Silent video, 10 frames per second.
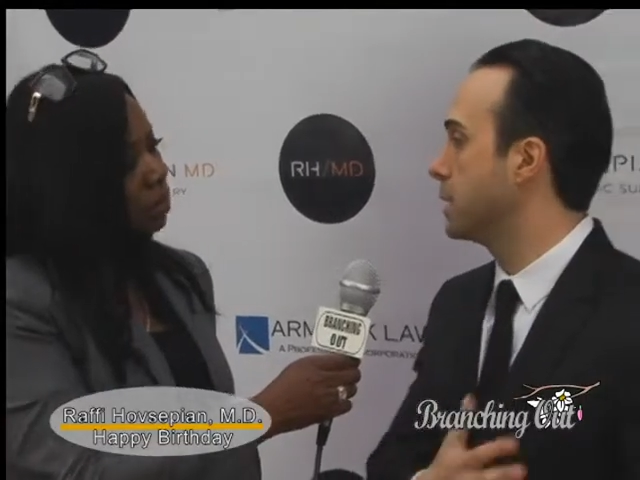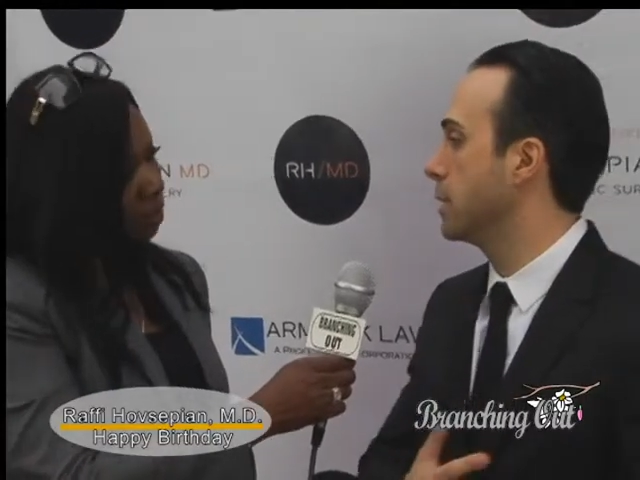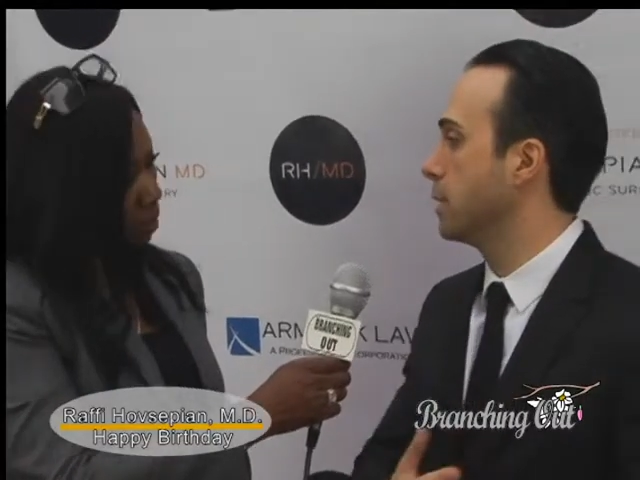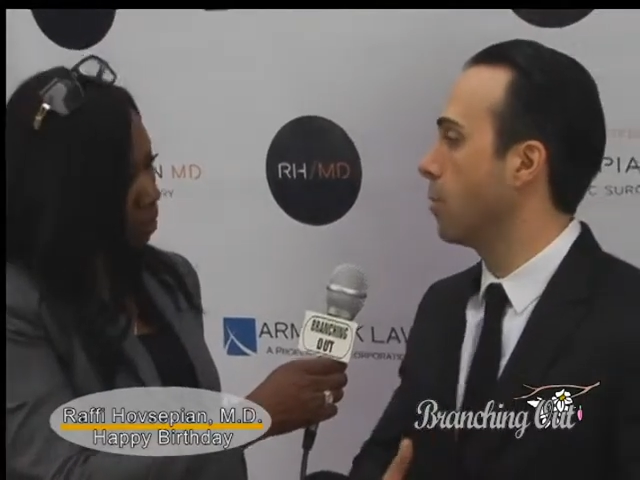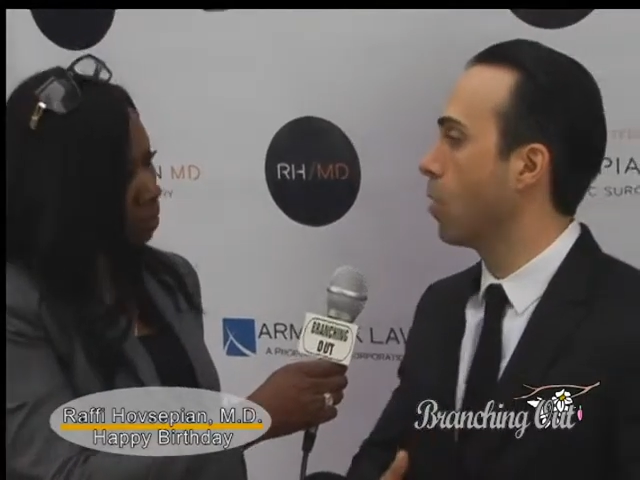
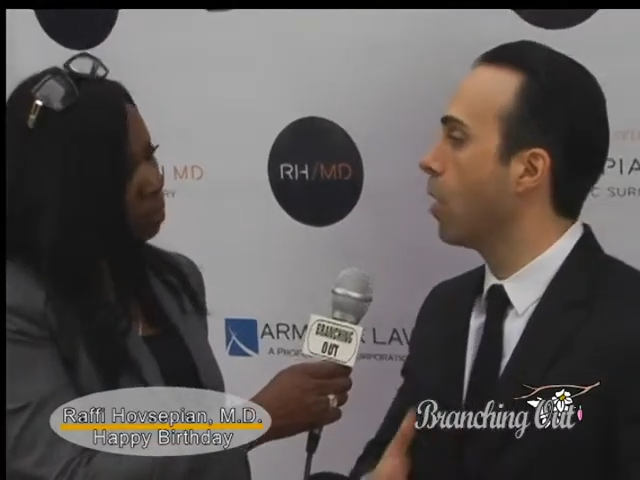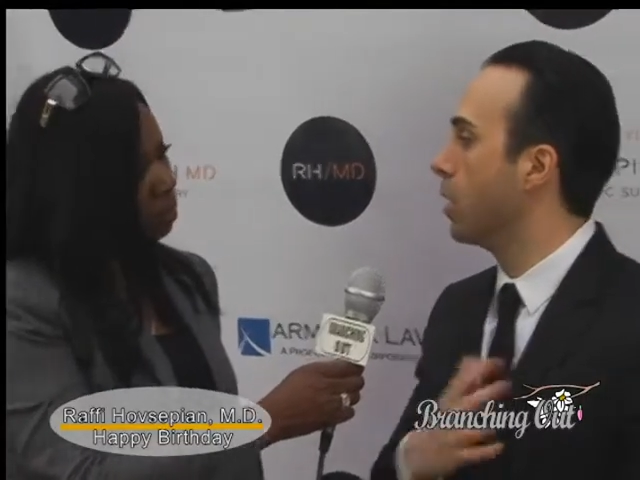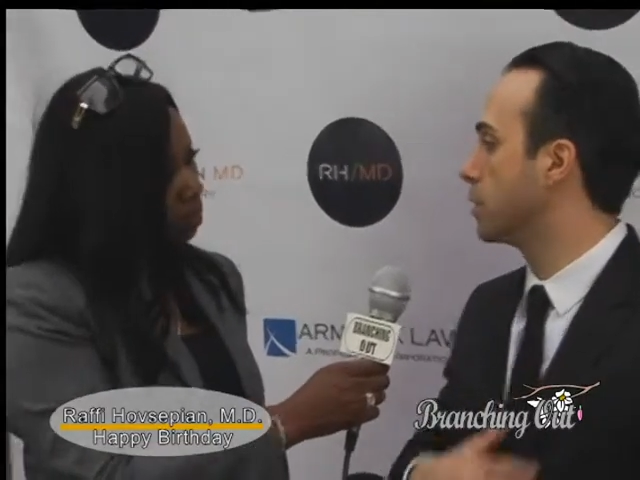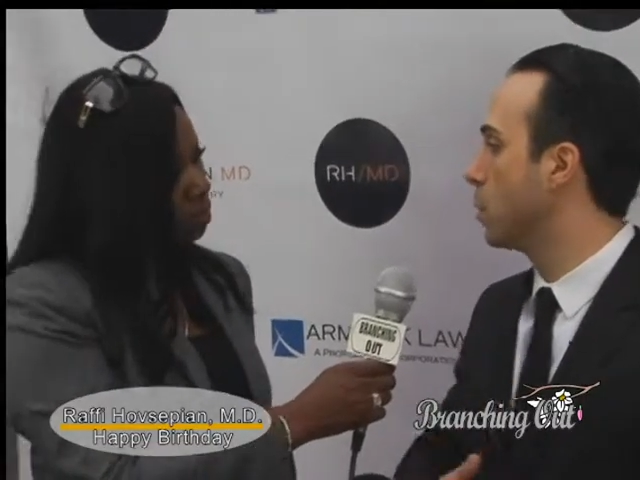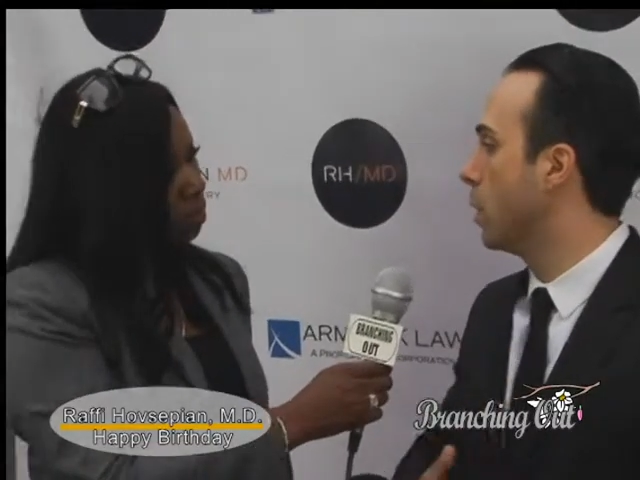team are all
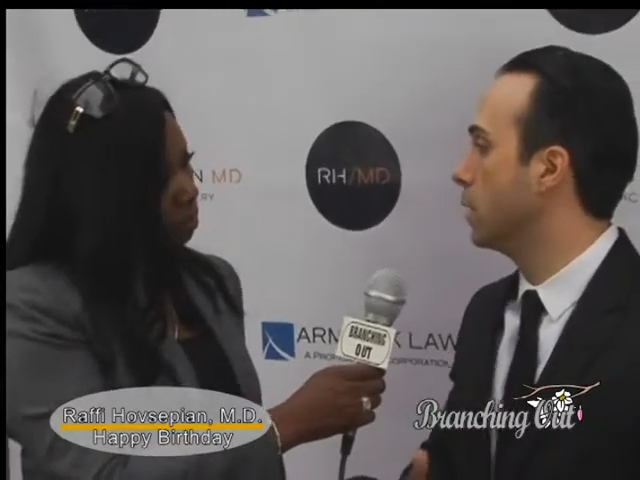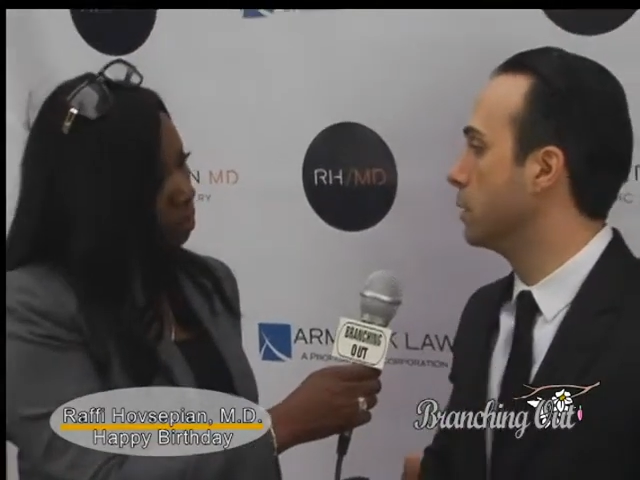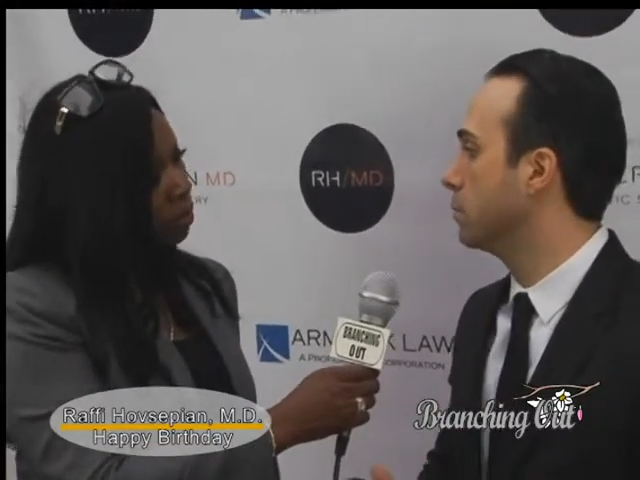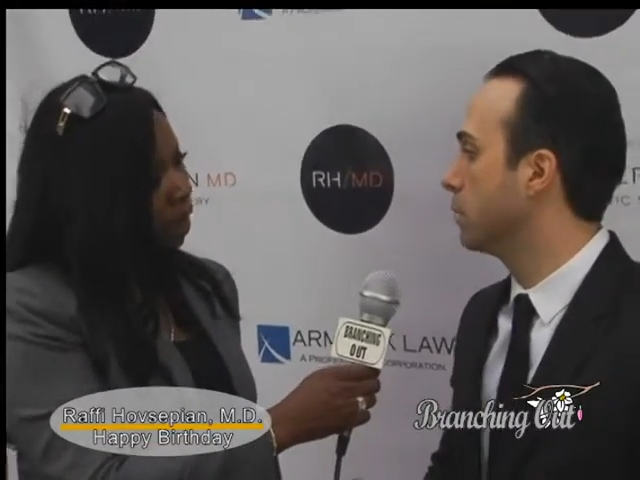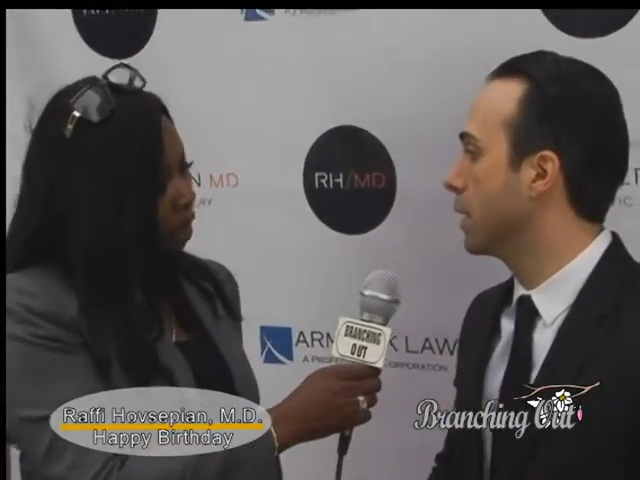as
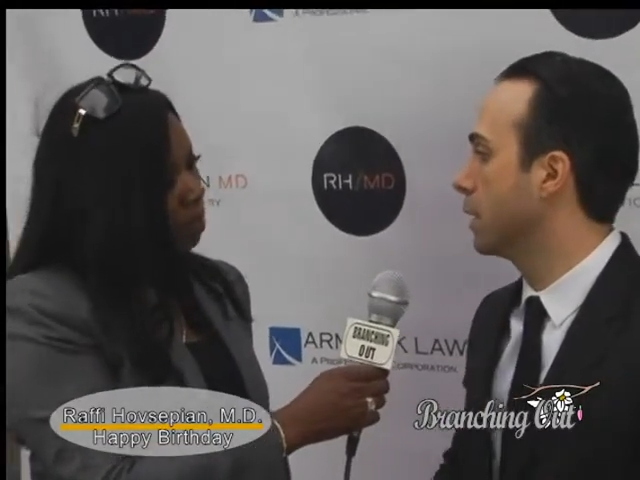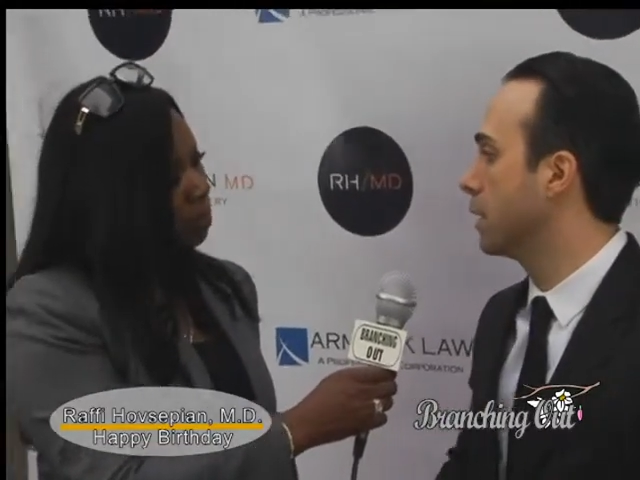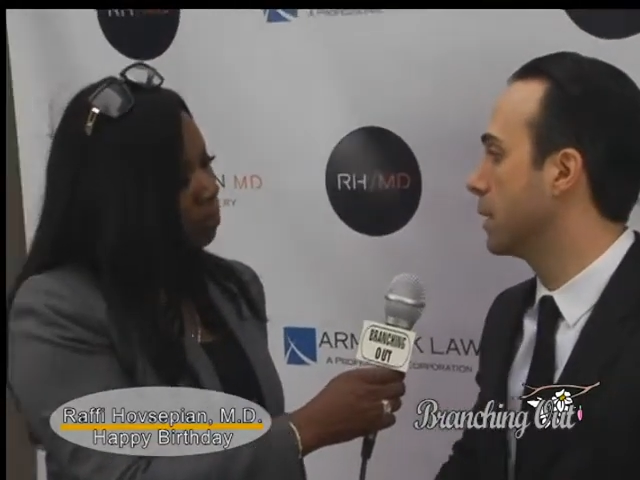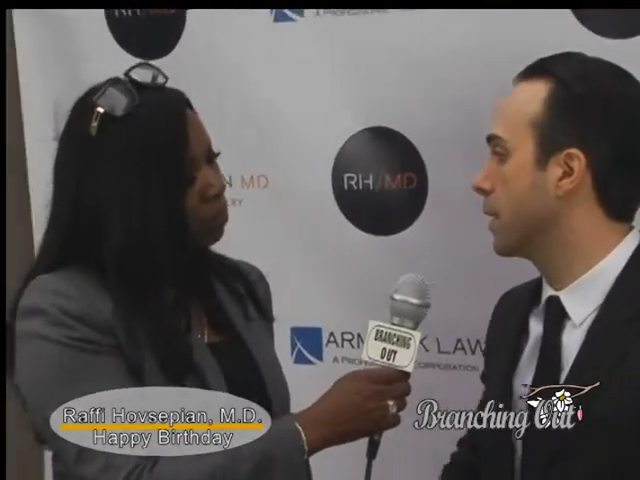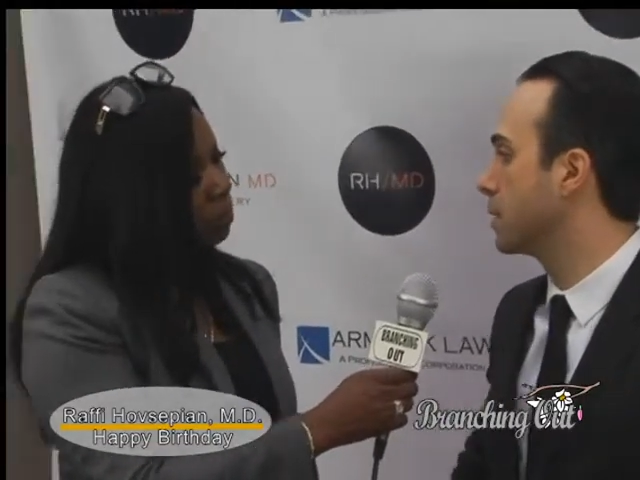one. Right. And
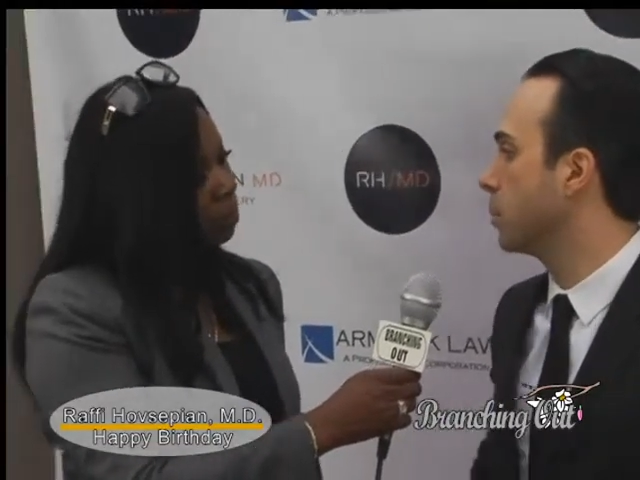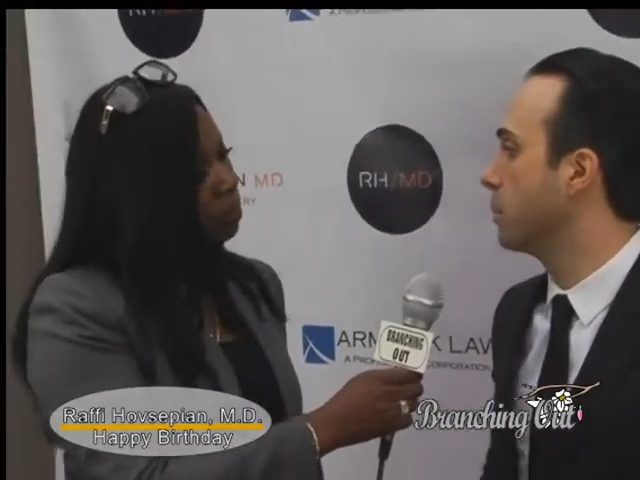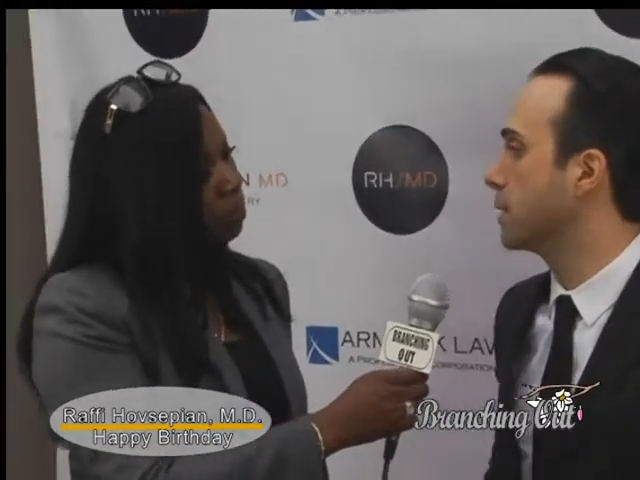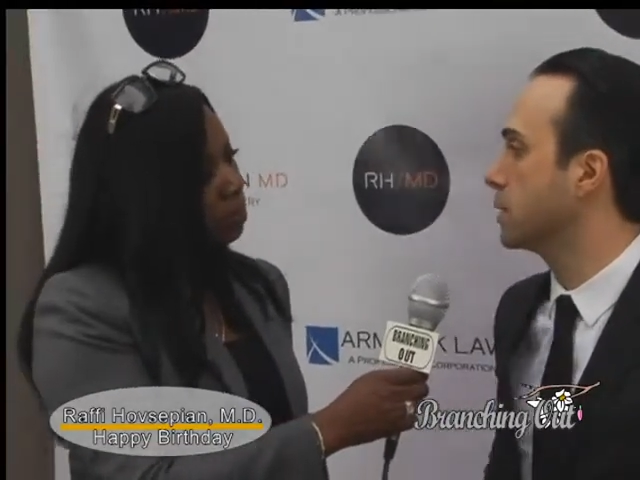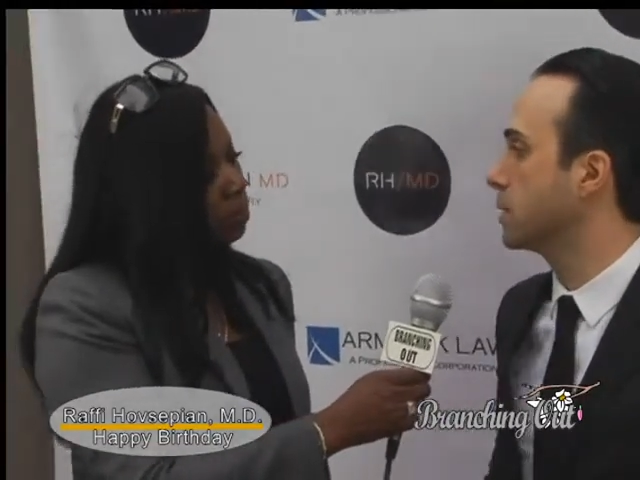I think that's what
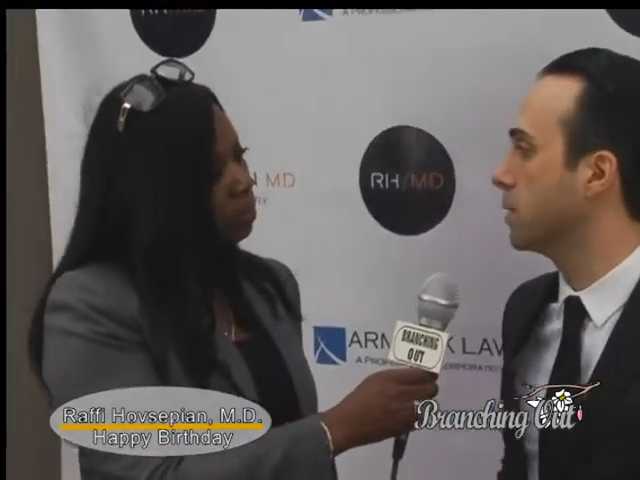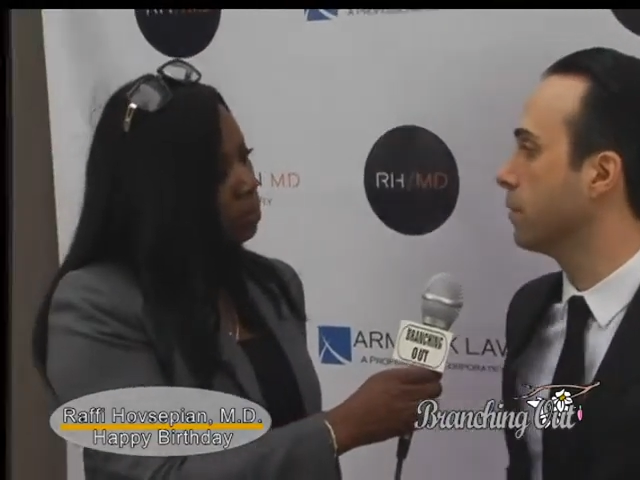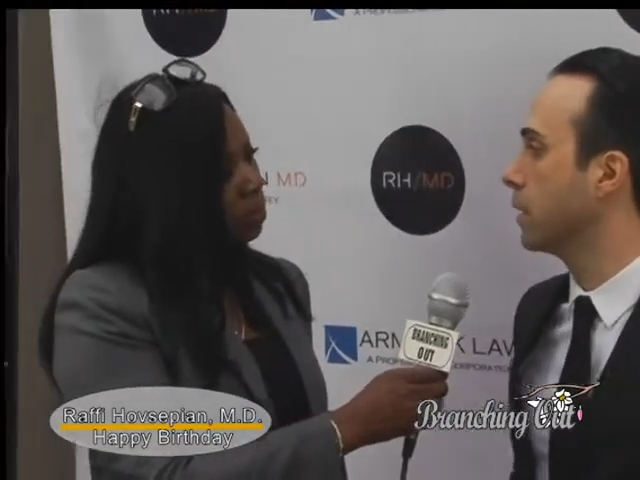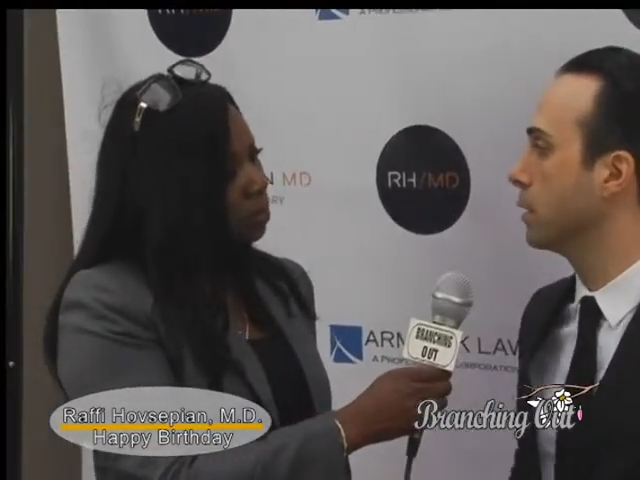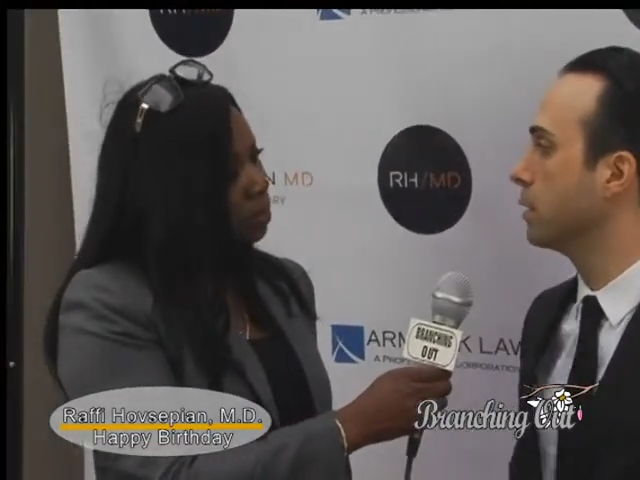makes us
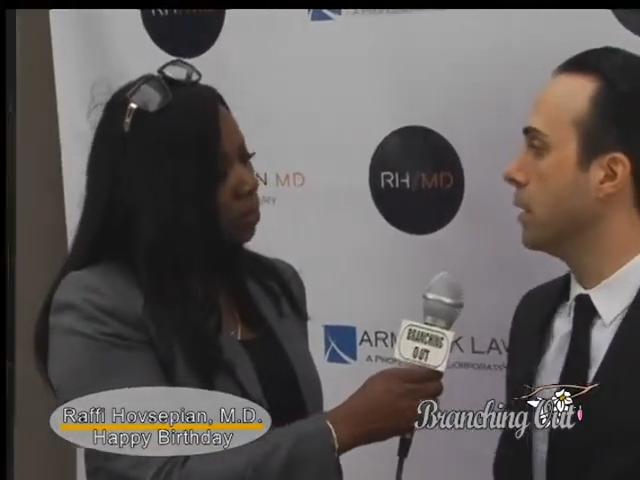different.